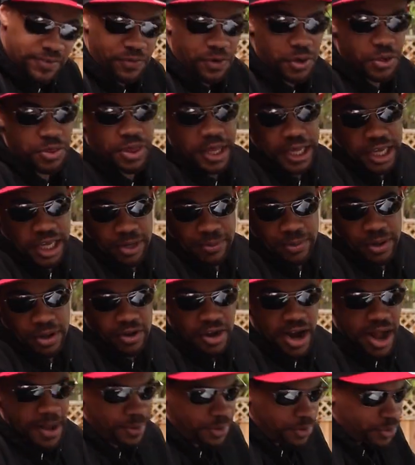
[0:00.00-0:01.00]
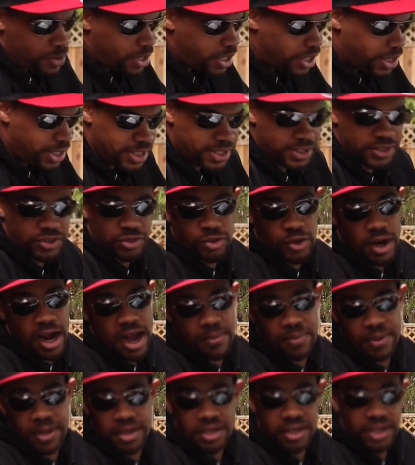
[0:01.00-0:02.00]
If you're thinking about grabbing one of these,
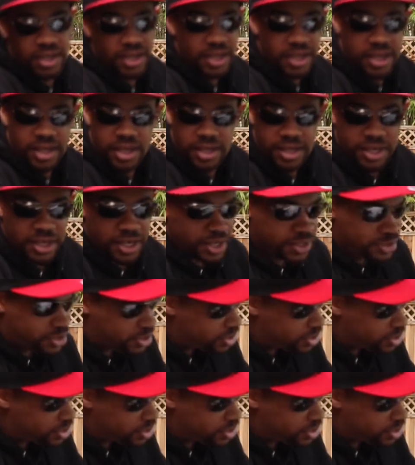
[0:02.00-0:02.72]
grab it, you know,